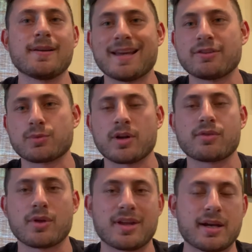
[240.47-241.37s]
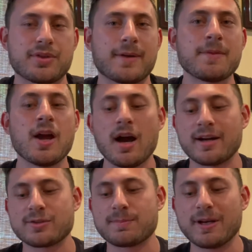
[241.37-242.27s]
yeah, I just want to throw that out there. All
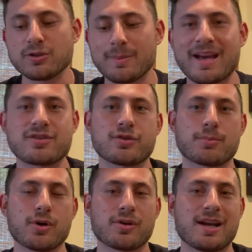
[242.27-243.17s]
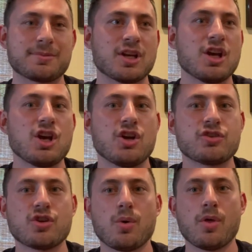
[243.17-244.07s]
right, so special master's programs.
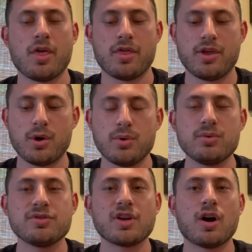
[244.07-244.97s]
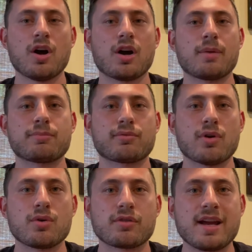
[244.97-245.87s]
So those are
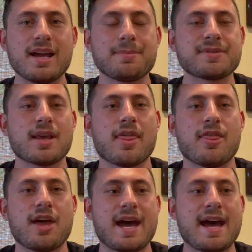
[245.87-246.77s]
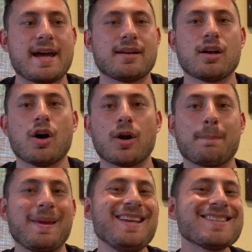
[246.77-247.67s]
programs that are
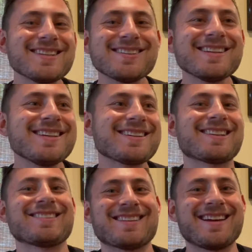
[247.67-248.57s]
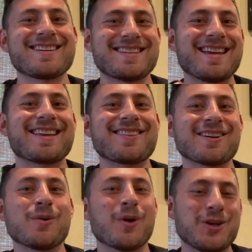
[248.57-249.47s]
basically like taking
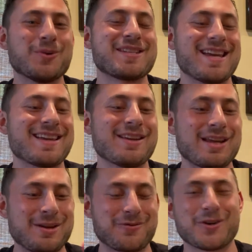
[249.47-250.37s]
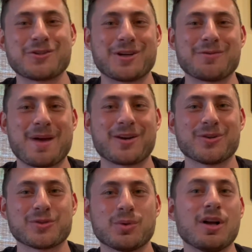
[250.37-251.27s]
the, what you would take in first year of
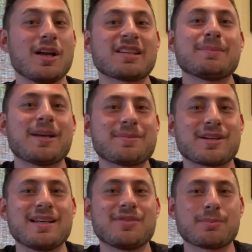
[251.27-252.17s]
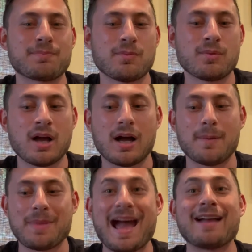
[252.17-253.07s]
medical school. Sometimes they're even
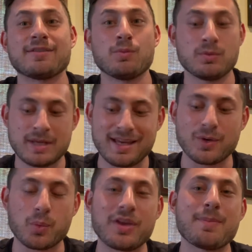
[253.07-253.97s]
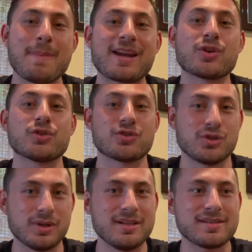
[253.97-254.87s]
um, taken with medical
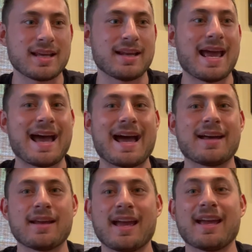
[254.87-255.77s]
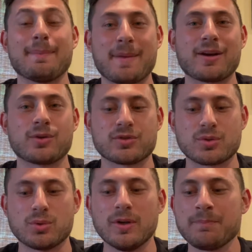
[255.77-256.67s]
students and at a medical
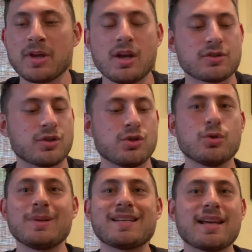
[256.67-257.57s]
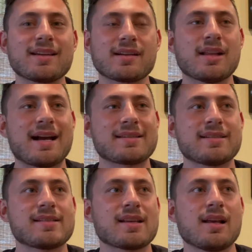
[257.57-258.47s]
school. So you'd be taking
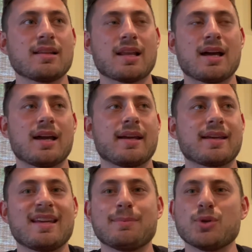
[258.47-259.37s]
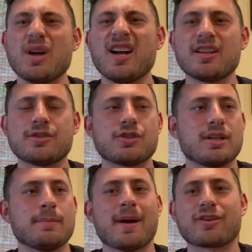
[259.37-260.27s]
classes like
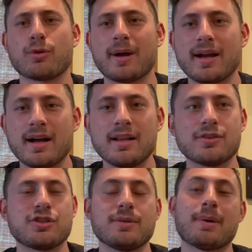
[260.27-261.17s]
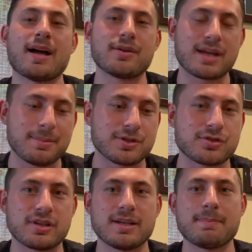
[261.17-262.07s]
immunology, microbiology,
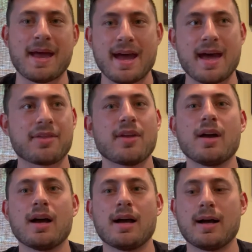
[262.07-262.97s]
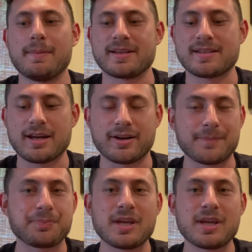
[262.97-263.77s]
biochemistry, path, um, etc.